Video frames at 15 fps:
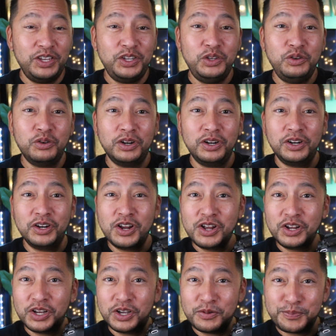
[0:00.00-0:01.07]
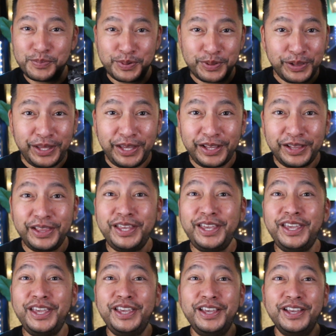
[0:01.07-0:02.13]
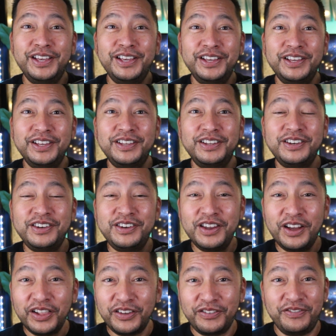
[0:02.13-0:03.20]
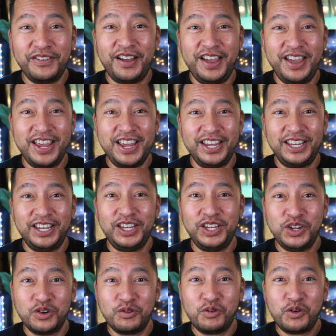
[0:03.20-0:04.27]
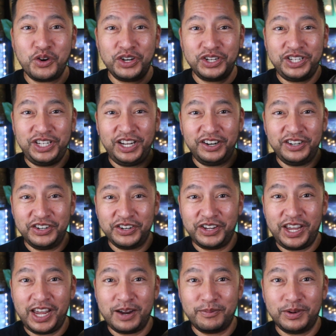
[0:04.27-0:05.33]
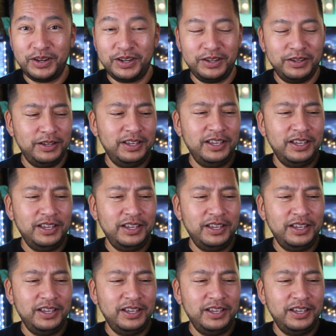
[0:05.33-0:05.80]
you are completely nullifying your warranty on your camera.